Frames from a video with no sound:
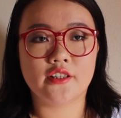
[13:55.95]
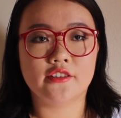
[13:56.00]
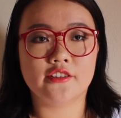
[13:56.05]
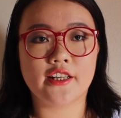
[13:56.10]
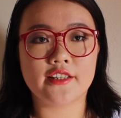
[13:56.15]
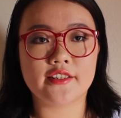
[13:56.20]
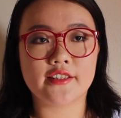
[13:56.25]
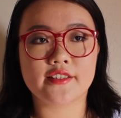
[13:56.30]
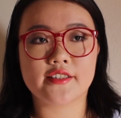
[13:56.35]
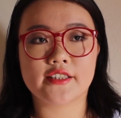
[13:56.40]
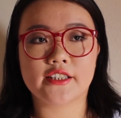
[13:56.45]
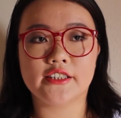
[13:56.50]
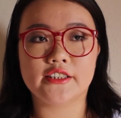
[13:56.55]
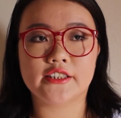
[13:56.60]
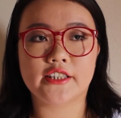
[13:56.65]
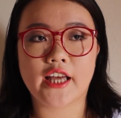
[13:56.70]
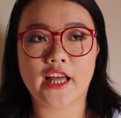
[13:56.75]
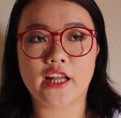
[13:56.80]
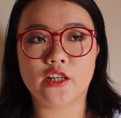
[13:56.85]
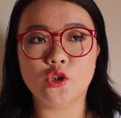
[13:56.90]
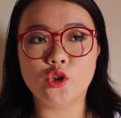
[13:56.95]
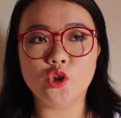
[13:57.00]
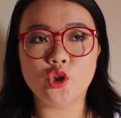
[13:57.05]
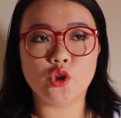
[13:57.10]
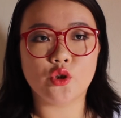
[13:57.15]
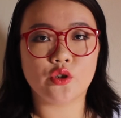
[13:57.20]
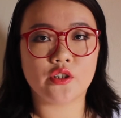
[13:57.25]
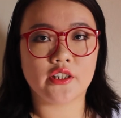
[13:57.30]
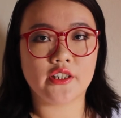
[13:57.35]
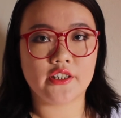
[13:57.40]
then the skin can
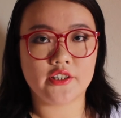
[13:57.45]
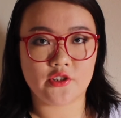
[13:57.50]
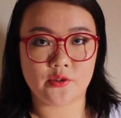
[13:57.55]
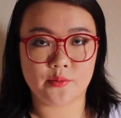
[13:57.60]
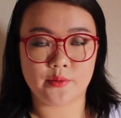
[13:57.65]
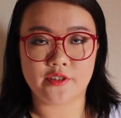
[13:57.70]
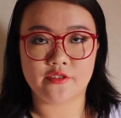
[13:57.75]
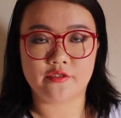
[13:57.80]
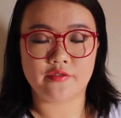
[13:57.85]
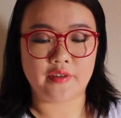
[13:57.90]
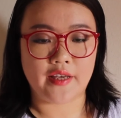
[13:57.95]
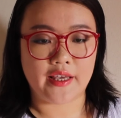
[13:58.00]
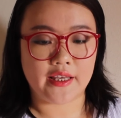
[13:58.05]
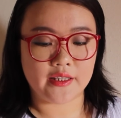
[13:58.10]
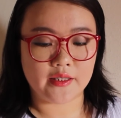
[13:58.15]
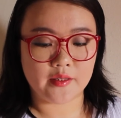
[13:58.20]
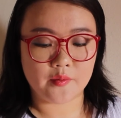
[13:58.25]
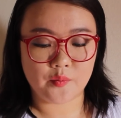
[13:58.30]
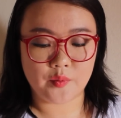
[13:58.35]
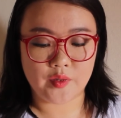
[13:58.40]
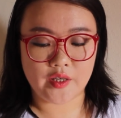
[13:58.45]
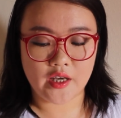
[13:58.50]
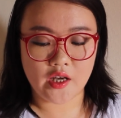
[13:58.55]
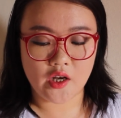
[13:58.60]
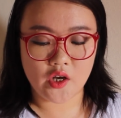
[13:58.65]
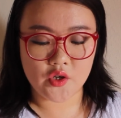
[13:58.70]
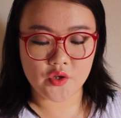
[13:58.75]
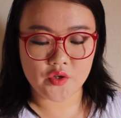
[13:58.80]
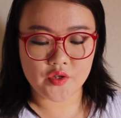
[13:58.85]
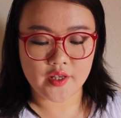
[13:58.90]
look a little bit fake
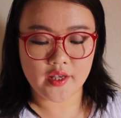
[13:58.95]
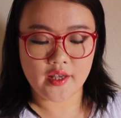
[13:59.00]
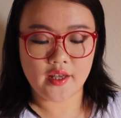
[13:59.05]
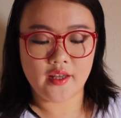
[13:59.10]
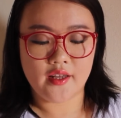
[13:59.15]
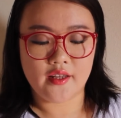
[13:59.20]
because